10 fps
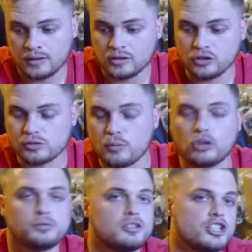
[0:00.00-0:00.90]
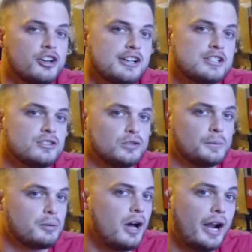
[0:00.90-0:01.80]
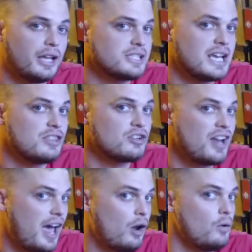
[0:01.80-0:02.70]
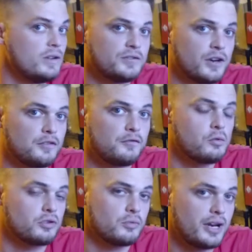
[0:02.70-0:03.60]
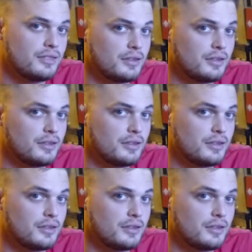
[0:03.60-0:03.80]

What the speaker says: there's multiple generations to a product, and they're not always very forthright.